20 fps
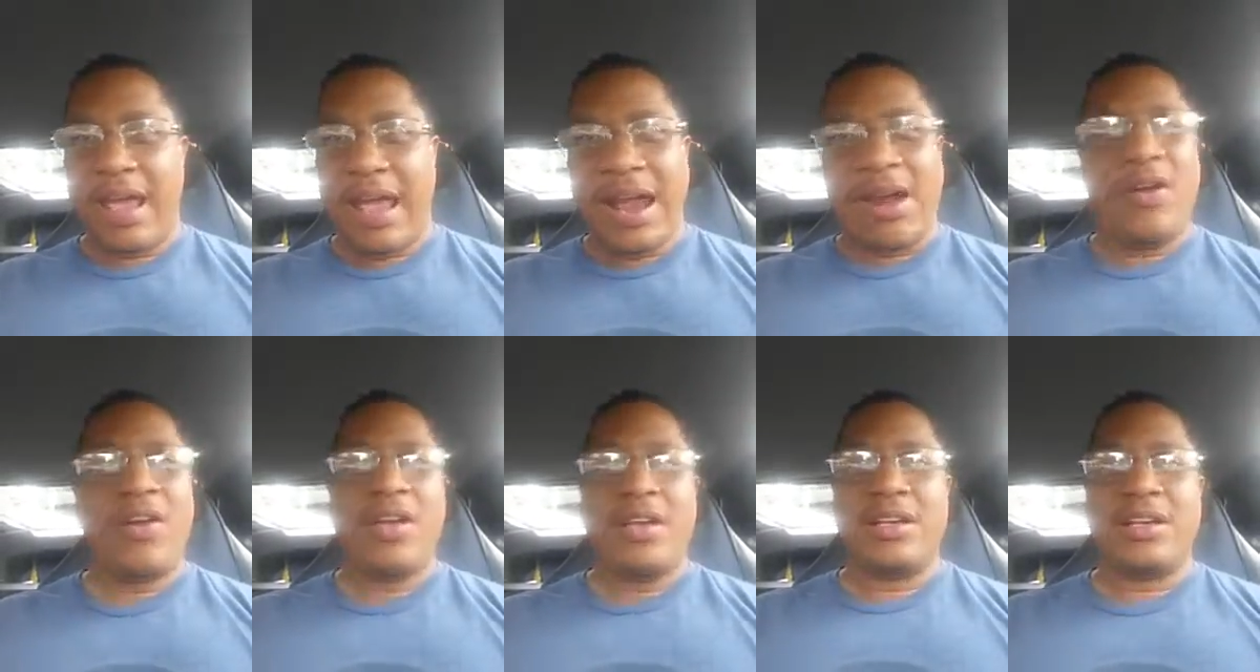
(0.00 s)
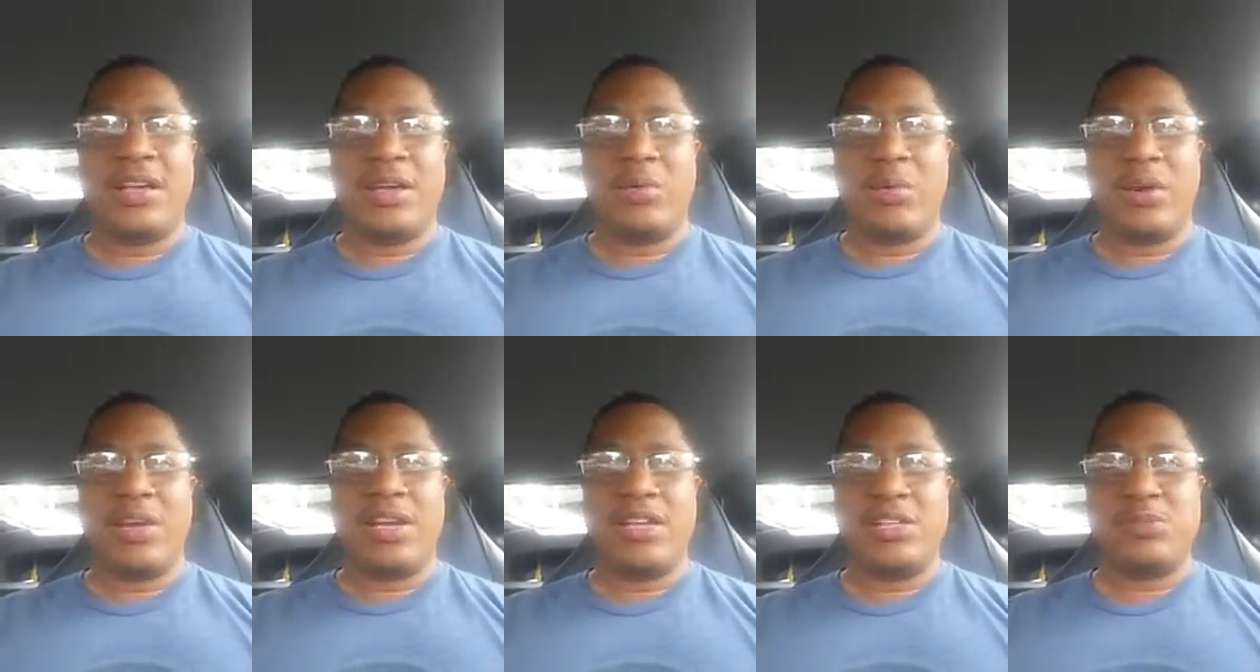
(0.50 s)
area
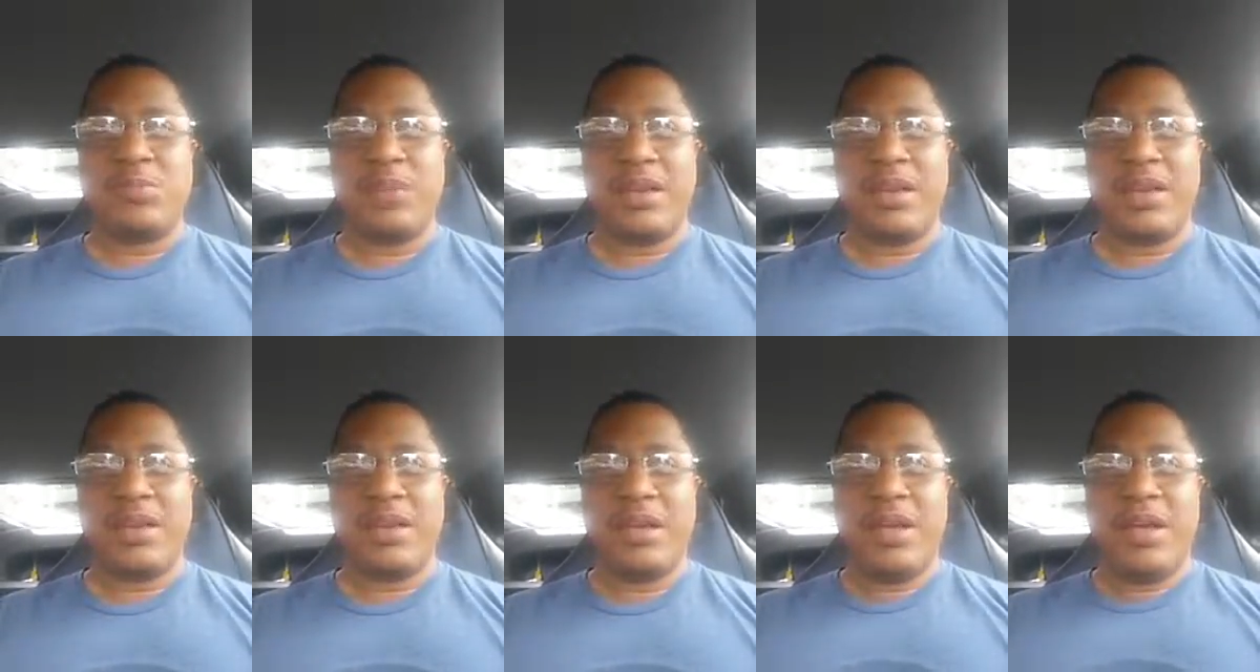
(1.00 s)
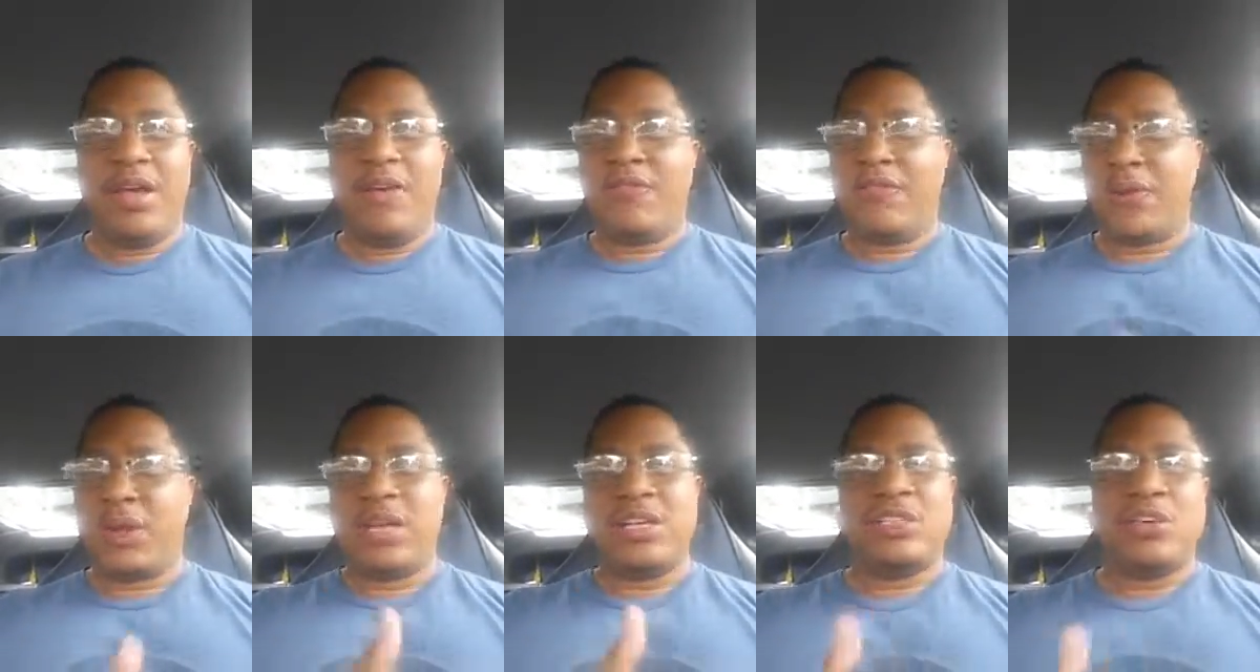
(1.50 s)
where he's been
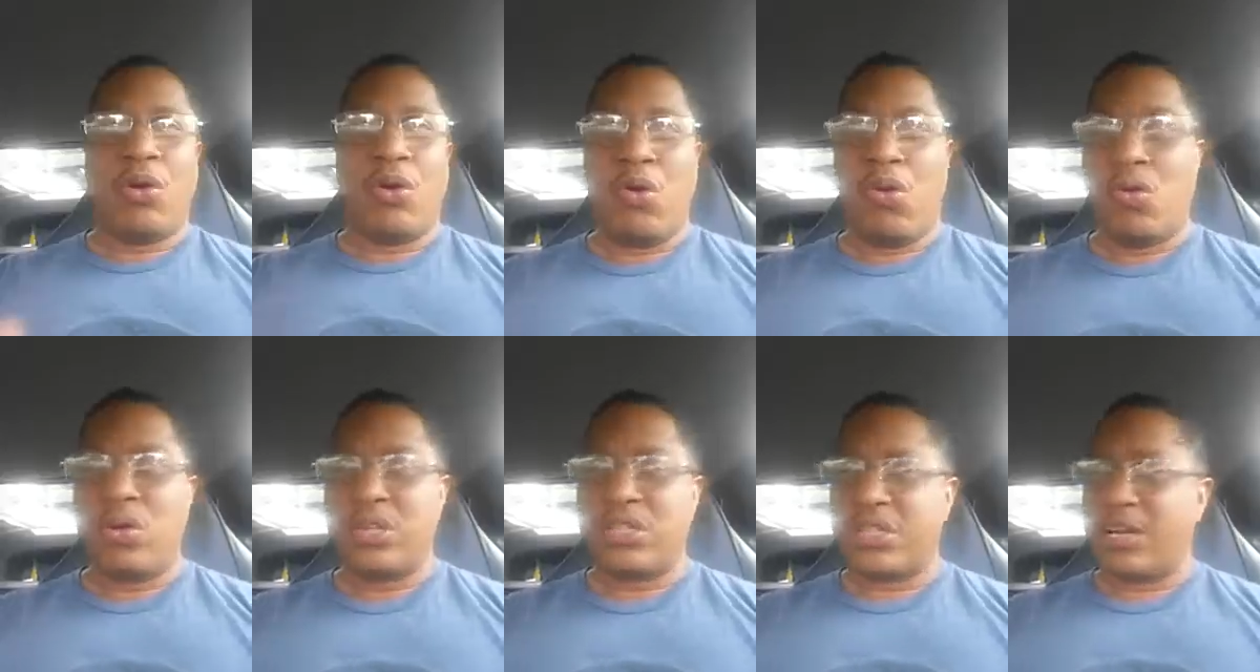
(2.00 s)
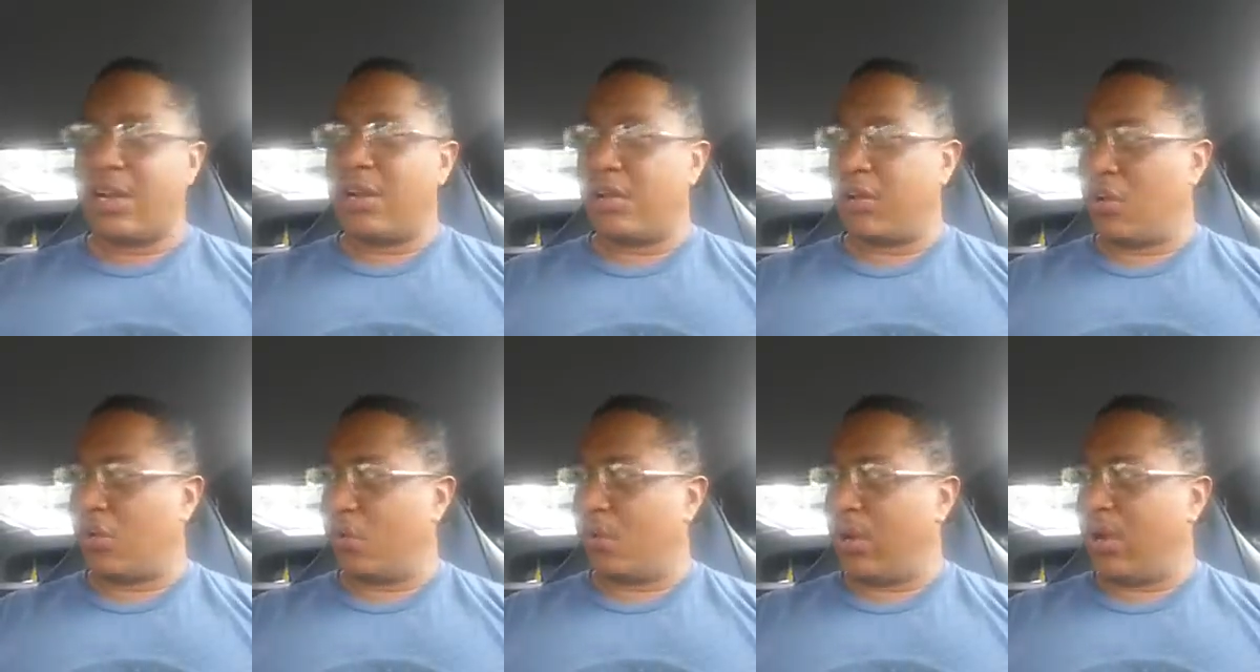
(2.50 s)
for his whole entire
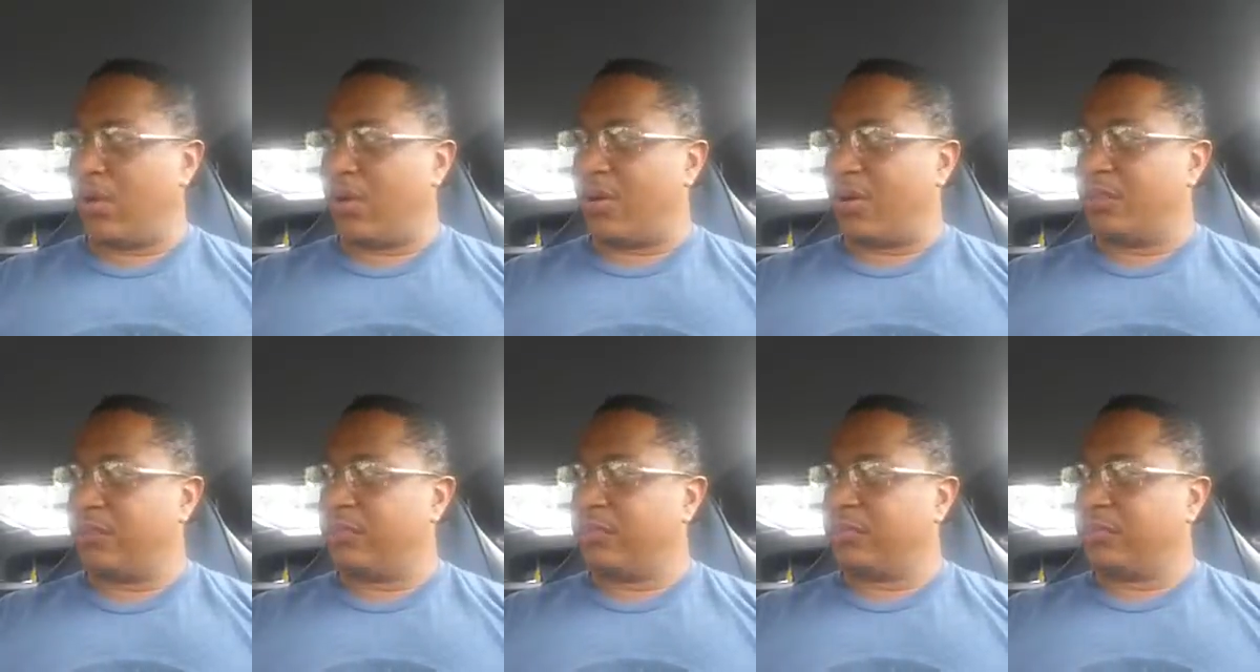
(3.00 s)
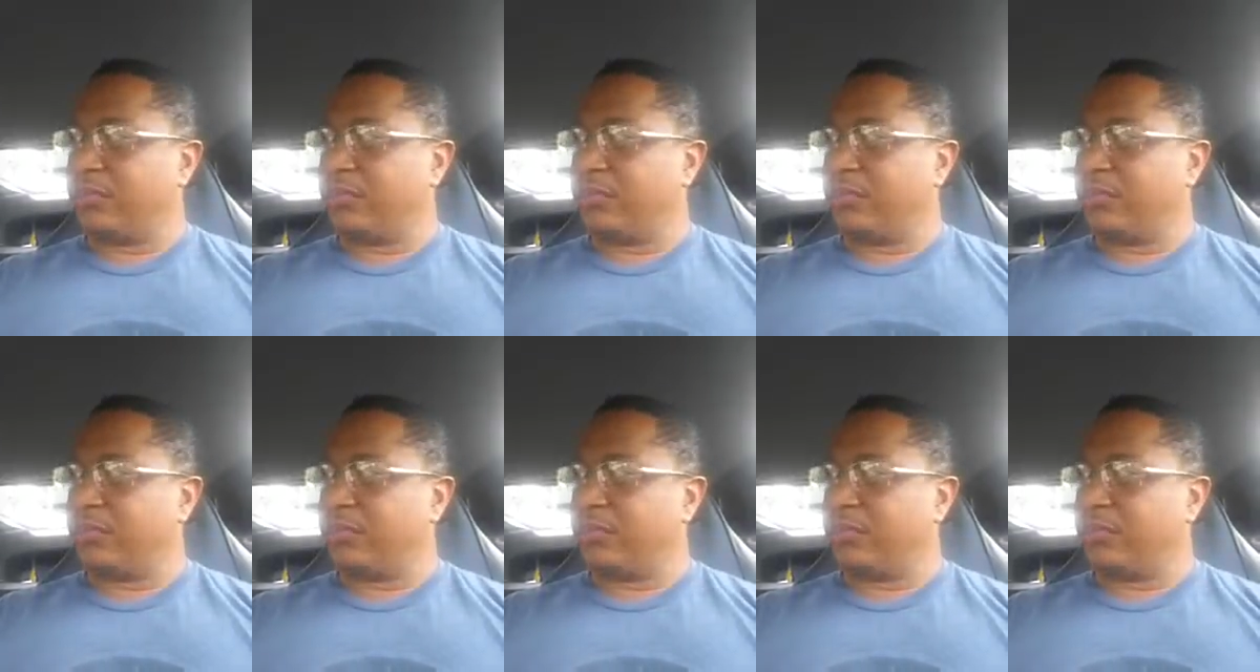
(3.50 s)
career.